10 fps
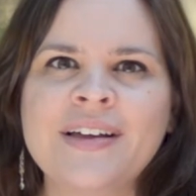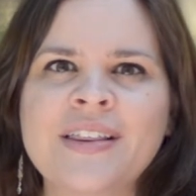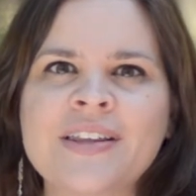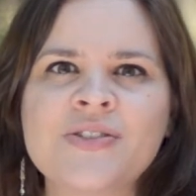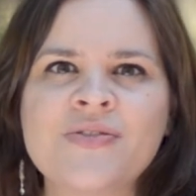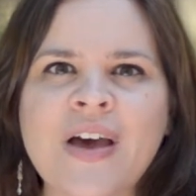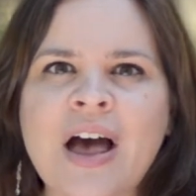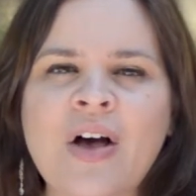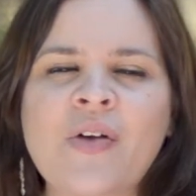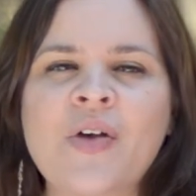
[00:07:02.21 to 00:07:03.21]
This
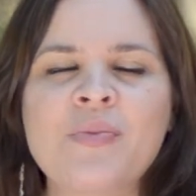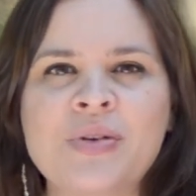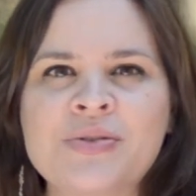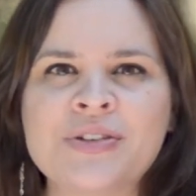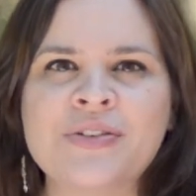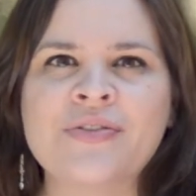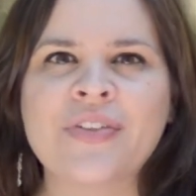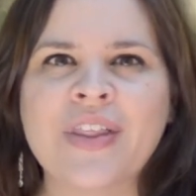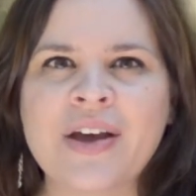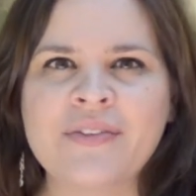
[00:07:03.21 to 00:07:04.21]
foul, abusive
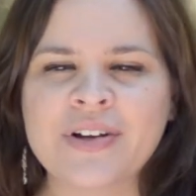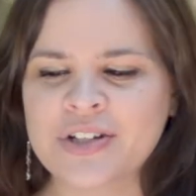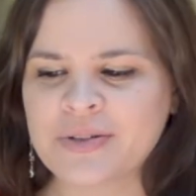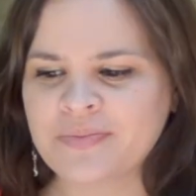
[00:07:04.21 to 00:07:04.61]
language.